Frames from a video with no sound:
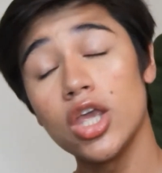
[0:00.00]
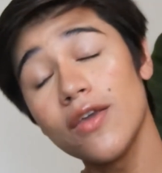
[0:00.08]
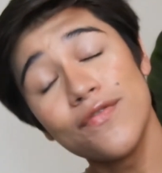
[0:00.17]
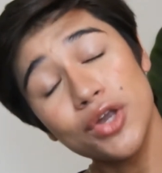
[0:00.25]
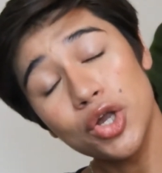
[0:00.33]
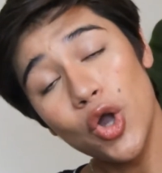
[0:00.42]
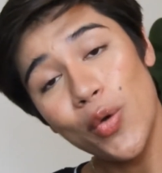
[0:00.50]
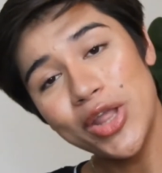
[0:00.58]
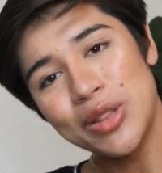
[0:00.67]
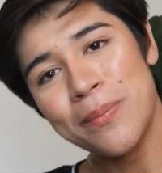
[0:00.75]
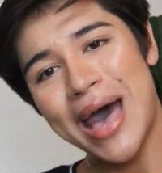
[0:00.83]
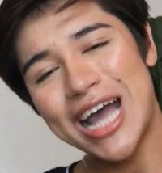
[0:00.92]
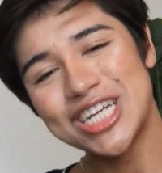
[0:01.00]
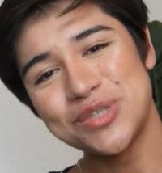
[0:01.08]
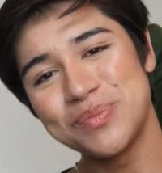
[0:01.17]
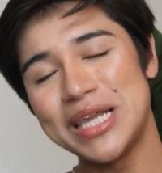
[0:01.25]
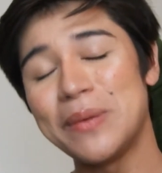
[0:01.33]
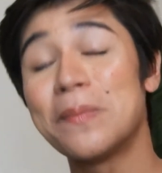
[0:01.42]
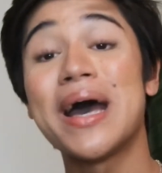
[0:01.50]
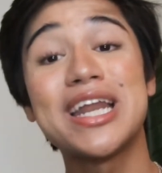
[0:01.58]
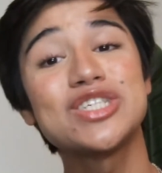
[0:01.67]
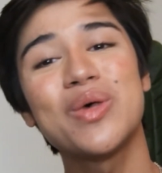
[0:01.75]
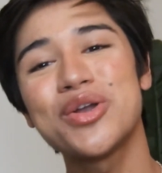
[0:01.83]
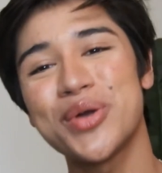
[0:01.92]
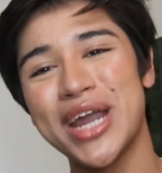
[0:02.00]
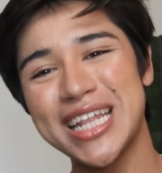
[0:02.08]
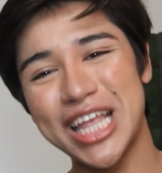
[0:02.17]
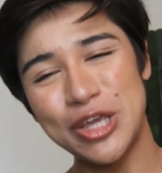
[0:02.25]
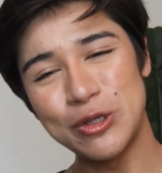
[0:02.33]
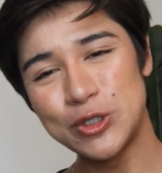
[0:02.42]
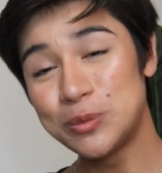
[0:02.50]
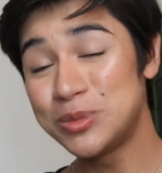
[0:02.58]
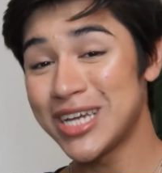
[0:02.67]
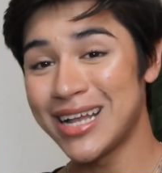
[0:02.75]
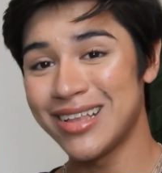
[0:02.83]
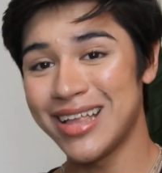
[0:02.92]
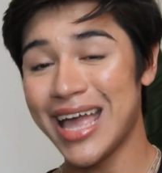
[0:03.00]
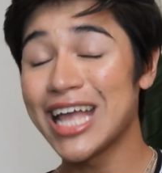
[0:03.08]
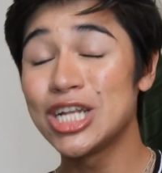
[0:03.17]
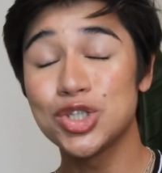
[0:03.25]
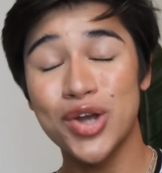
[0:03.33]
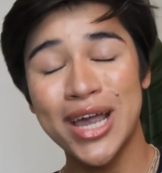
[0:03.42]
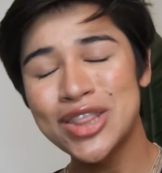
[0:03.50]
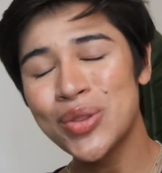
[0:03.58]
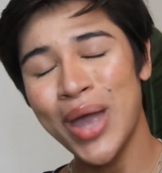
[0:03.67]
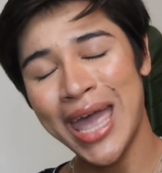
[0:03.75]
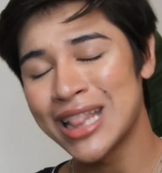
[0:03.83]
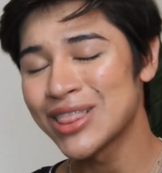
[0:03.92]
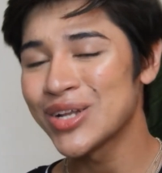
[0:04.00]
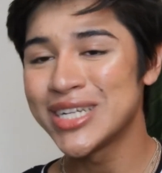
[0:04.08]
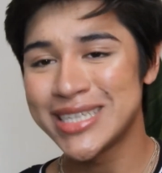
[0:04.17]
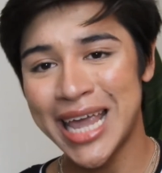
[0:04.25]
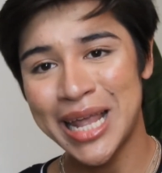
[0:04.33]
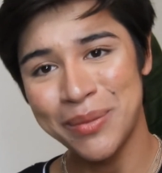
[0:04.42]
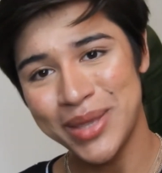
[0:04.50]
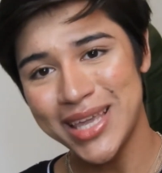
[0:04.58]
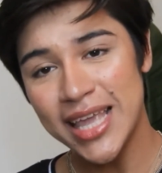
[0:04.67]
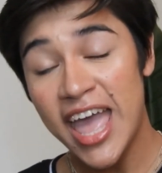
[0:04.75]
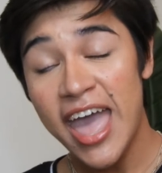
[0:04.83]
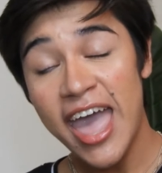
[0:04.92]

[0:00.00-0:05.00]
If you're going to bash me, might as well create a YouTube channel and try to entertain me,